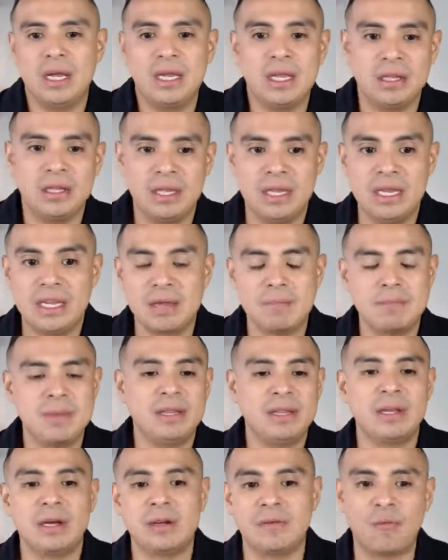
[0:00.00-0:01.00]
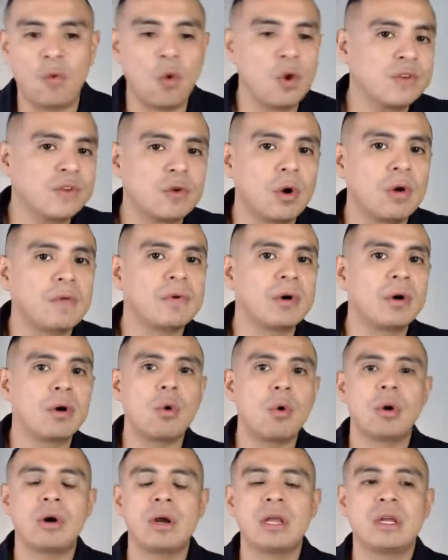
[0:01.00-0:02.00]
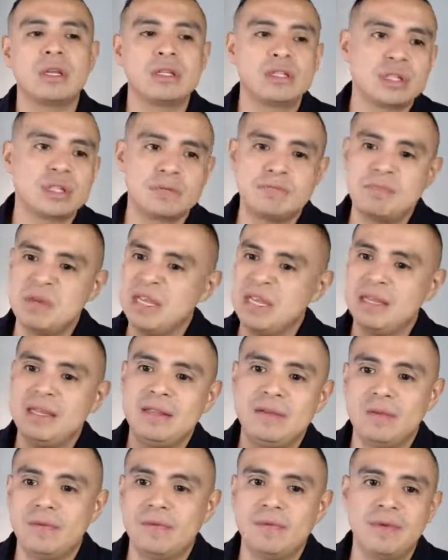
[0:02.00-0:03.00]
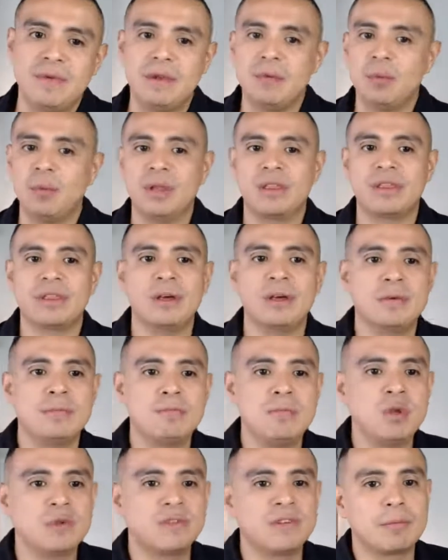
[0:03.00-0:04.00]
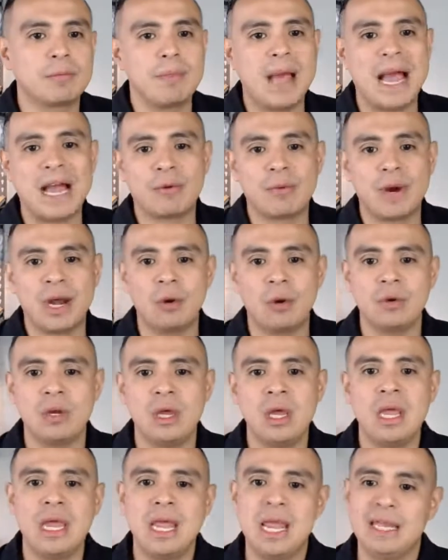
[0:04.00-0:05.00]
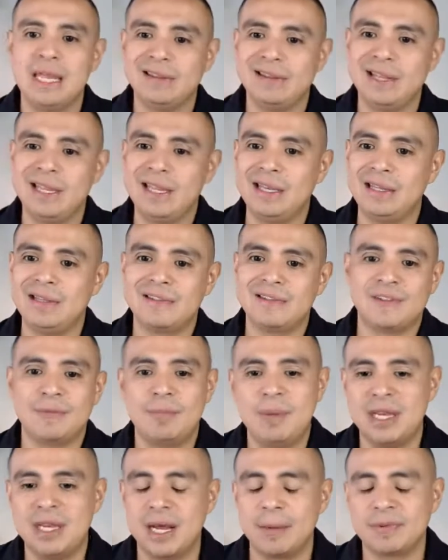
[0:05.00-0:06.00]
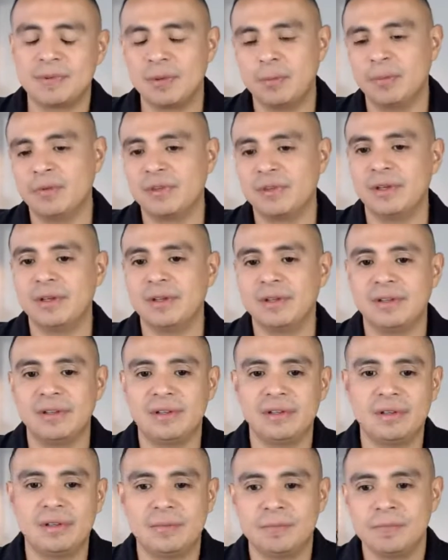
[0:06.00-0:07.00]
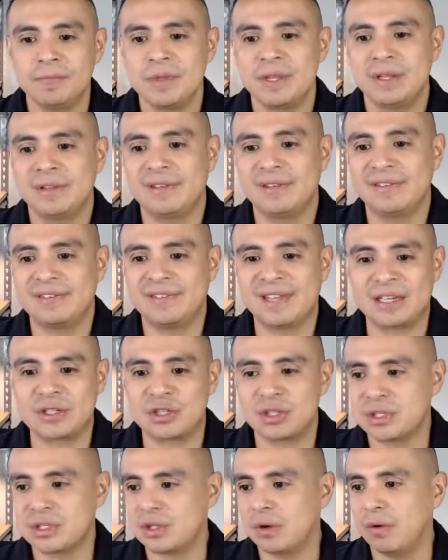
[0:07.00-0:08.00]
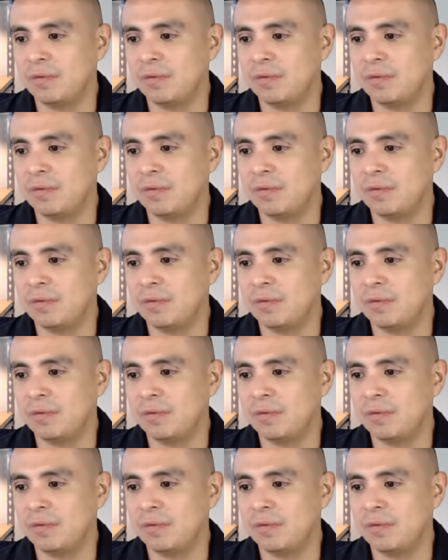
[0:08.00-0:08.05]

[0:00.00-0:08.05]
it can be done voiceover, or it could just be with a music background, and then speed up some of the sections